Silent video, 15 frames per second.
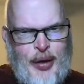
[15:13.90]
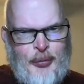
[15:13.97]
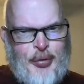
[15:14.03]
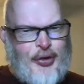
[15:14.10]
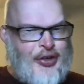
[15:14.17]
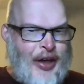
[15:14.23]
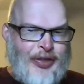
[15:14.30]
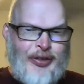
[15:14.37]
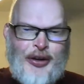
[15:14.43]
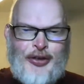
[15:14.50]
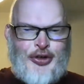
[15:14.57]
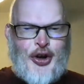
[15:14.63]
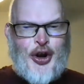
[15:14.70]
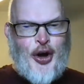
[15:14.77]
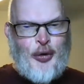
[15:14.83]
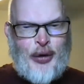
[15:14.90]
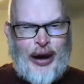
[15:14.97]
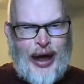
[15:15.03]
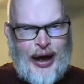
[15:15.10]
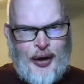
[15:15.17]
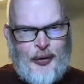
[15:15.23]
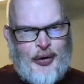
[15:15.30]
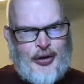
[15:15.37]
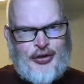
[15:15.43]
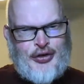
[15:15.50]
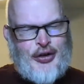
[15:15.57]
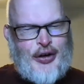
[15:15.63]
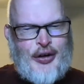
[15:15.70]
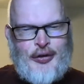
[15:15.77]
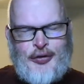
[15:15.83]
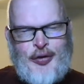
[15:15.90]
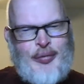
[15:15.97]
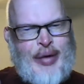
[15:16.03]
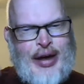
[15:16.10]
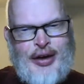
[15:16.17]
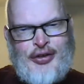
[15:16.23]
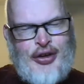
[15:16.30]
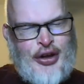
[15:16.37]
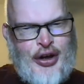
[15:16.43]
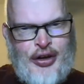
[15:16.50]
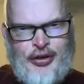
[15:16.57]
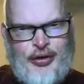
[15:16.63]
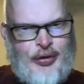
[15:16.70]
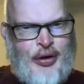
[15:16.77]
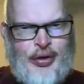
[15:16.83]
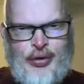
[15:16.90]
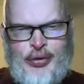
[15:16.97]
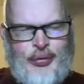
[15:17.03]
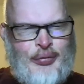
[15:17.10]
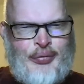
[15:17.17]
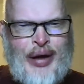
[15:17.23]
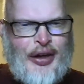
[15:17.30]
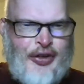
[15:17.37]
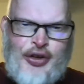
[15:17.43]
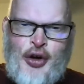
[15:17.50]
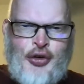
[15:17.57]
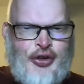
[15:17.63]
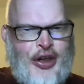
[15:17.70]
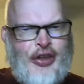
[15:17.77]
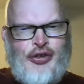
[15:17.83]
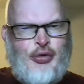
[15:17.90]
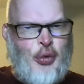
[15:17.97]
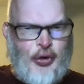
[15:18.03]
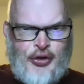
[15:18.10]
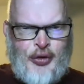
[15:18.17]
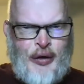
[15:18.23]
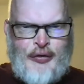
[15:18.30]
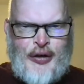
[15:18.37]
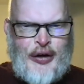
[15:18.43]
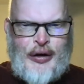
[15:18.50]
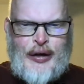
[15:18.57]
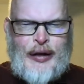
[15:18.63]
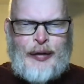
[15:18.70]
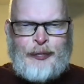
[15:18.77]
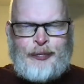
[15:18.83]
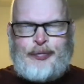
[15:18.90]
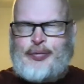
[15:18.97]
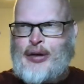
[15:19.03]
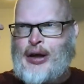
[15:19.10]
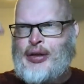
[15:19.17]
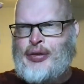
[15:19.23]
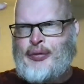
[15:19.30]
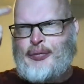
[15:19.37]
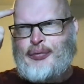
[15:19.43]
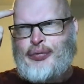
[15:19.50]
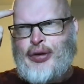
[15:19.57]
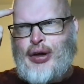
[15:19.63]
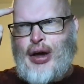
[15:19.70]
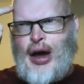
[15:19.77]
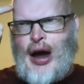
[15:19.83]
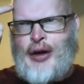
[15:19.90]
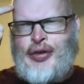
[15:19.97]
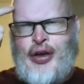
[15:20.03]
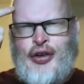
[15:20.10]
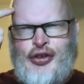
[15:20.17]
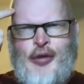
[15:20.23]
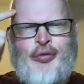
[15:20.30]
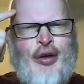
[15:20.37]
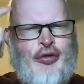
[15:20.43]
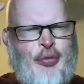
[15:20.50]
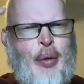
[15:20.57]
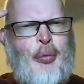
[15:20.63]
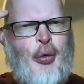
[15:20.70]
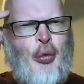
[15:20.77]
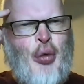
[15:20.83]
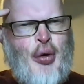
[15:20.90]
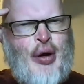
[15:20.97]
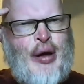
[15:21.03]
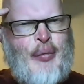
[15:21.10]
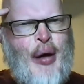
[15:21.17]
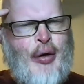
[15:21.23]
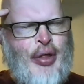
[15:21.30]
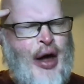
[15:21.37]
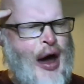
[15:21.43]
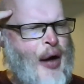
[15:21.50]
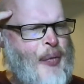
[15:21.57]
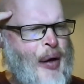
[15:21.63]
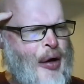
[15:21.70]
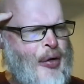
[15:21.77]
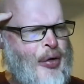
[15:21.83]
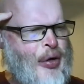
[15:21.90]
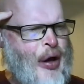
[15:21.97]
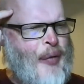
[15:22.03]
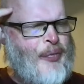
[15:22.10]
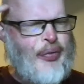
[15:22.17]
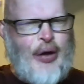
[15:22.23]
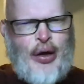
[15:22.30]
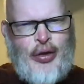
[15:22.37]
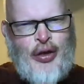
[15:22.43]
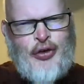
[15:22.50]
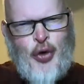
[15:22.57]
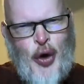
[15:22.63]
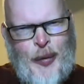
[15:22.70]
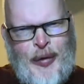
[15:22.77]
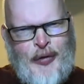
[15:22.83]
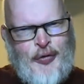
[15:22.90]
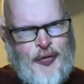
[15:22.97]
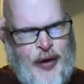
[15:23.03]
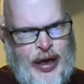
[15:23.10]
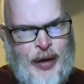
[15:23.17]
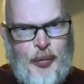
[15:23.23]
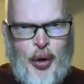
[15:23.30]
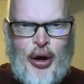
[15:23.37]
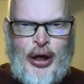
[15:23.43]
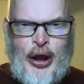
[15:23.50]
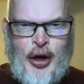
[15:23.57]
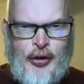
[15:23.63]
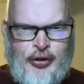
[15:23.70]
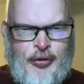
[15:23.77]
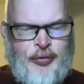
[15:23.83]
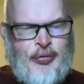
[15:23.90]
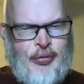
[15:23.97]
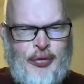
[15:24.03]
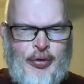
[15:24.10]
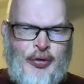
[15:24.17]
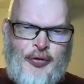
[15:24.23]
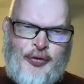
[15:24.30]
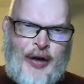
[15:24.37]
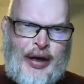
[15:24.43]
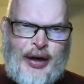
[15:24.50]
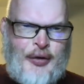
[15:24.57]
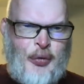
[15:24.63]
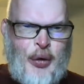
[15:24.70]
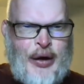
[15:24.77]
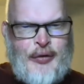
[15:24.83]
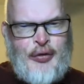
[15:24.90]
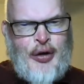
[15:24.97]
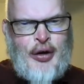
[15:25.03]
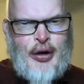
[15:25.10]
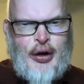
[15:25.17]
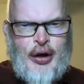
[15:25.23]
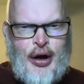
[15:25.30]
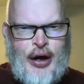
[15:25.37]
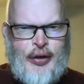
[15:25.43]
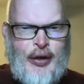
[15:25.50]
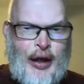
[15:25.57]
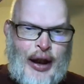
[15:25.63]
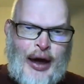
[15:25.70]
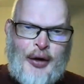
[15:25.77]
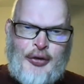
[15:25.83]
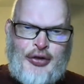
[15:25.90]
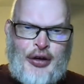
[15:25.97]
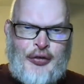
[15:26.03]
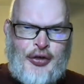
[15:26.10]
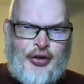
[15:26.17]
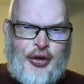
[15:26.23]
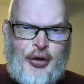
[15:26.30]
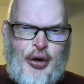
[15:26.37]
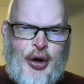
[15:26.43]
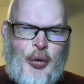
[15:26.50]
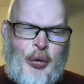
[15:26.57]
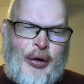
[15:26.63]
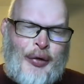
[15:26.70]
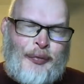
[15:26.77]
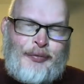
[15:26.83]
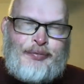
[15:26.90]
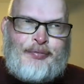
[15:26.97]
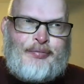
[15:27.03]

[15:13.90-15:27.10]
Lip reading: pretending to know a language for me is makes no sense whatsoever. And I think sometimes people worry about that, about they talk about fake polyglots and fake whatever, and their language level's not. Well,